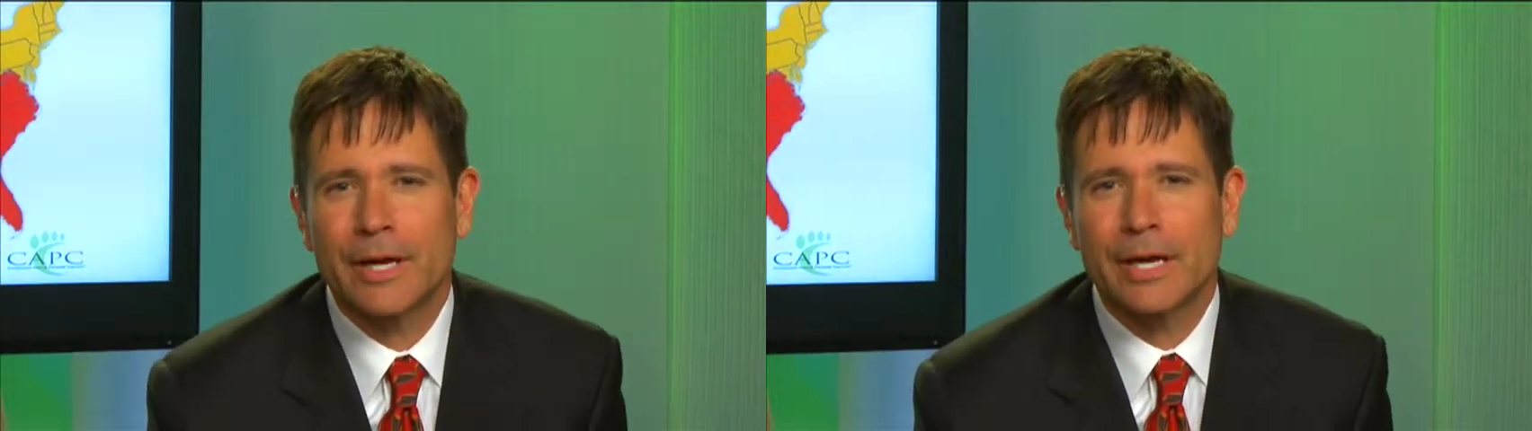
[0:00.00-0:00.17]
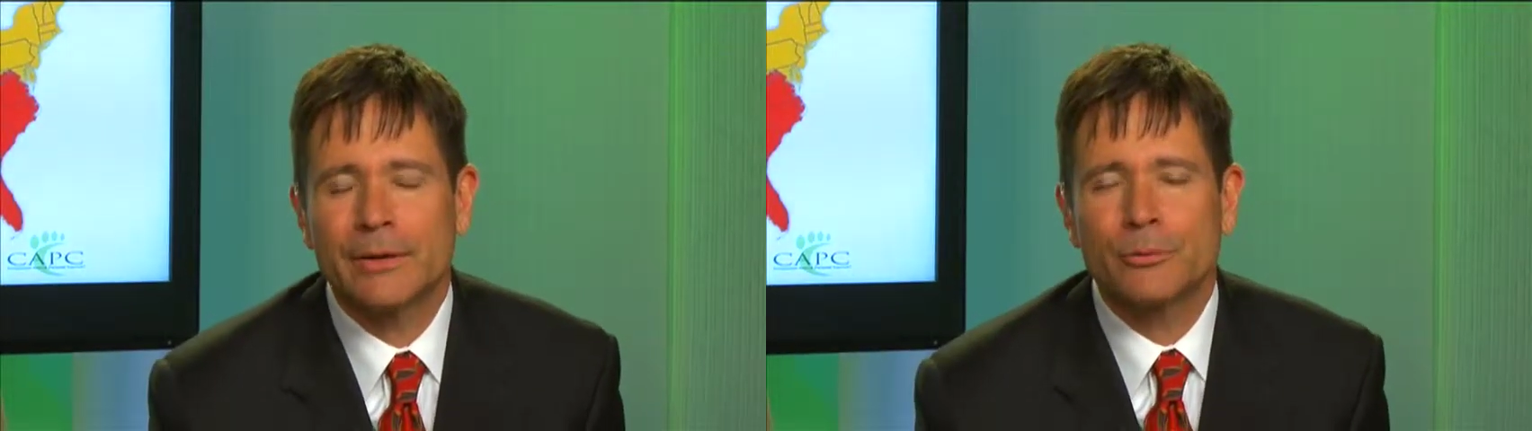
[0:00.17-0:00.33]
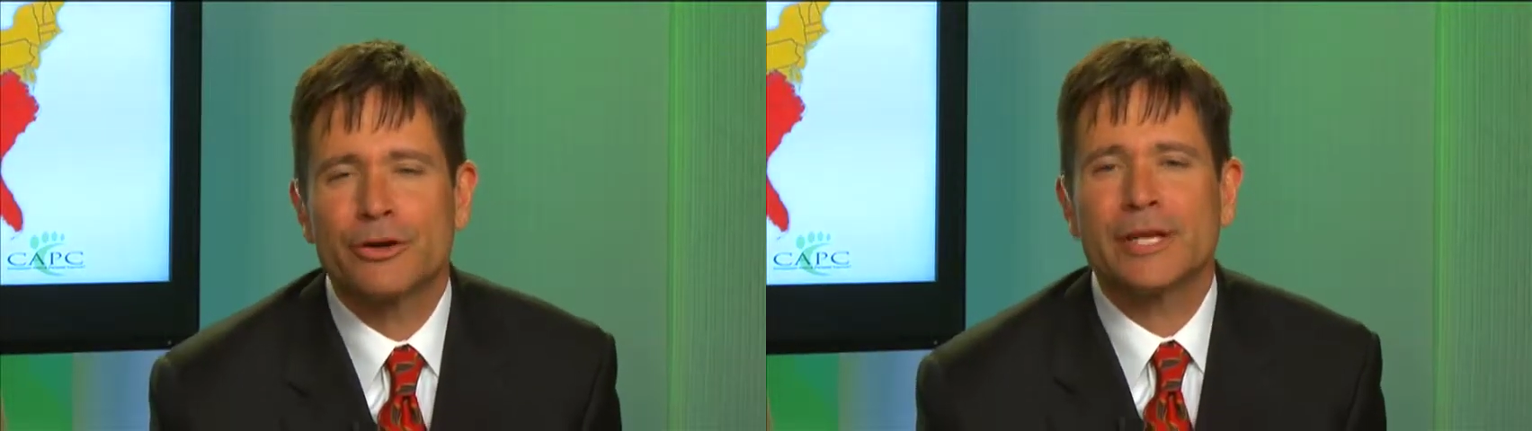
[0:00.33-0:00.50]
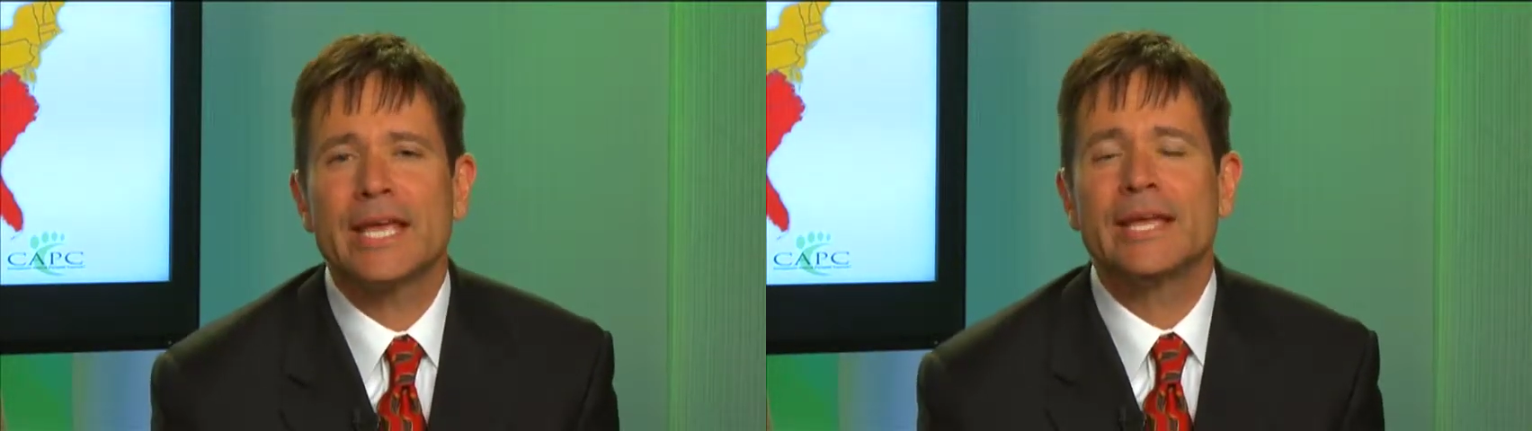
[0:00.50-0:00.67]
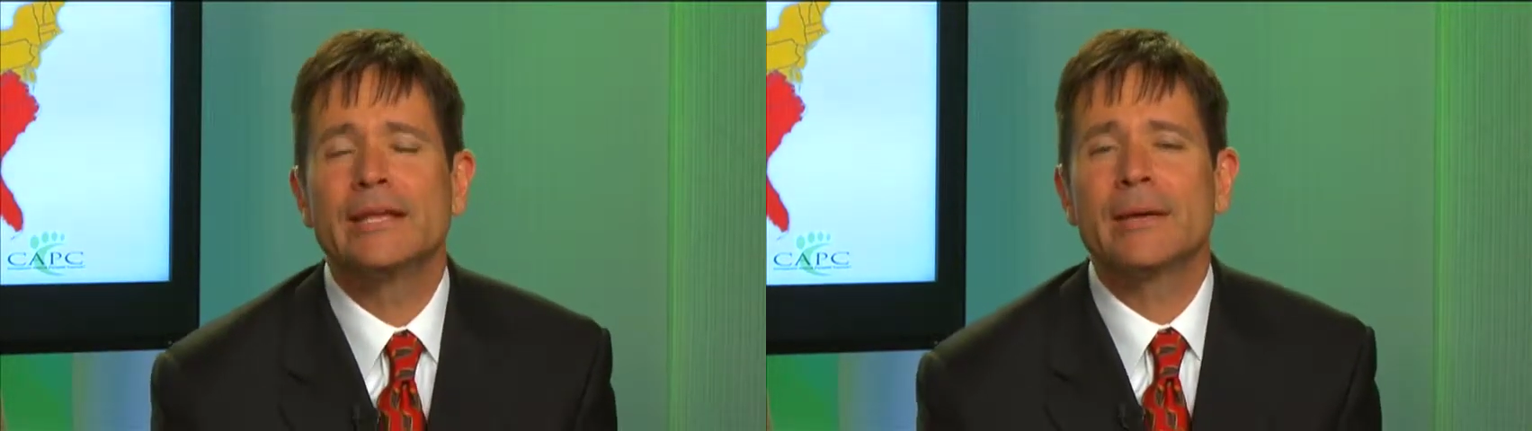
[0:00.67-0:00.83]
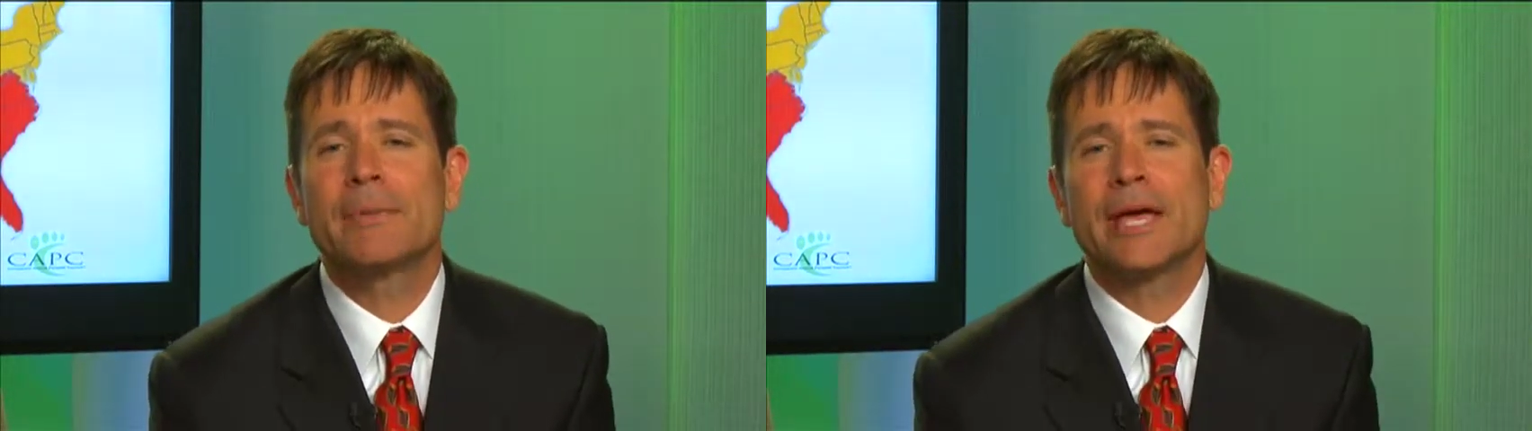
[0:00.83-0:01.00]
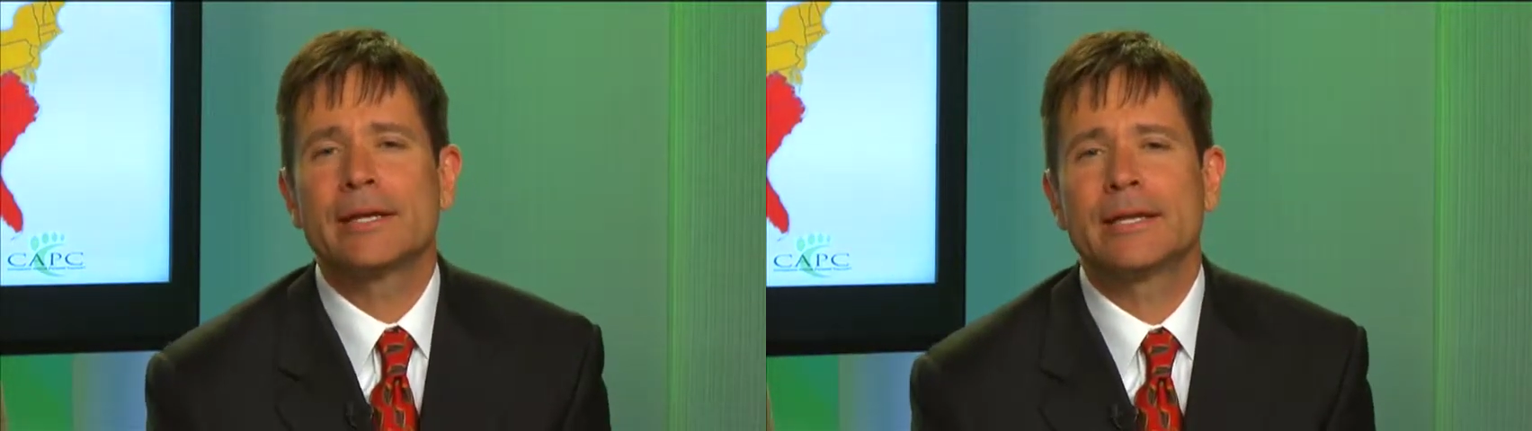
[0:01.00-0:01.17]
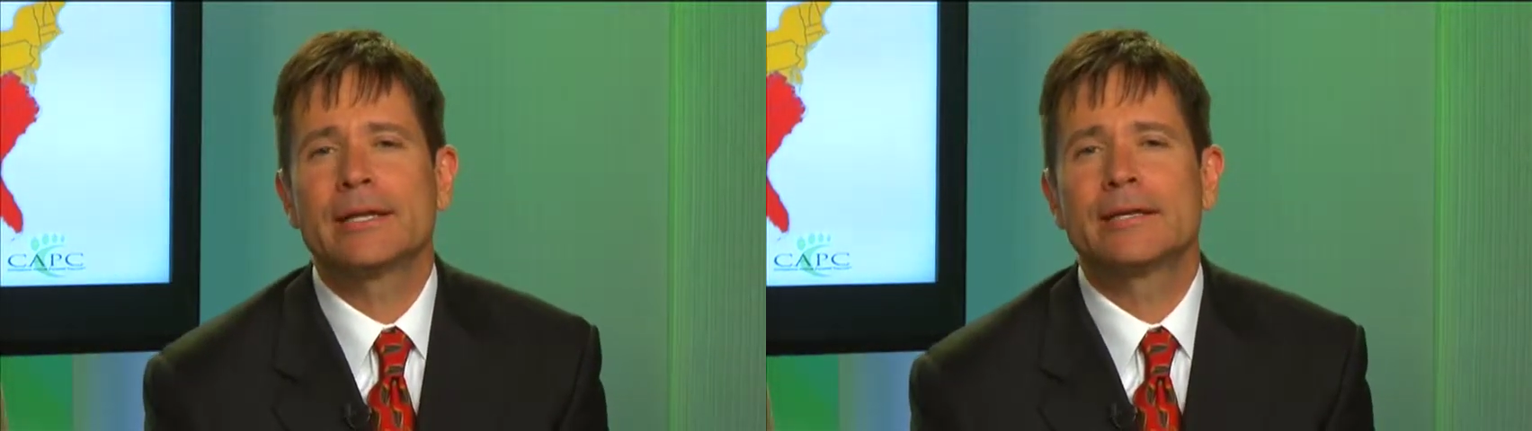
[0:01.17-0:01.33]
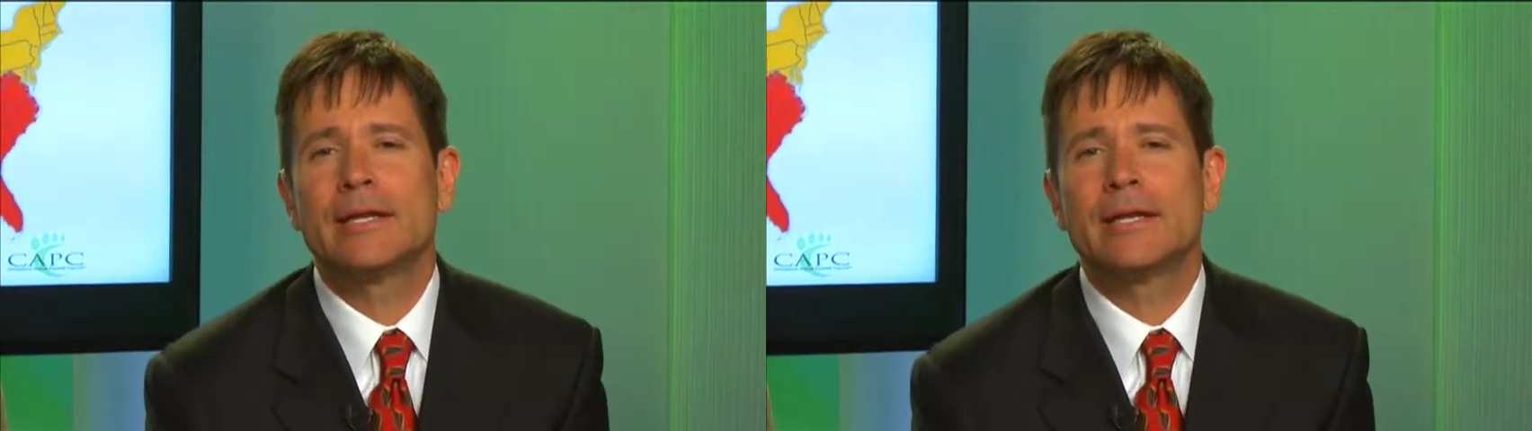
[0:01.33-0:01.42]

And we're an independent,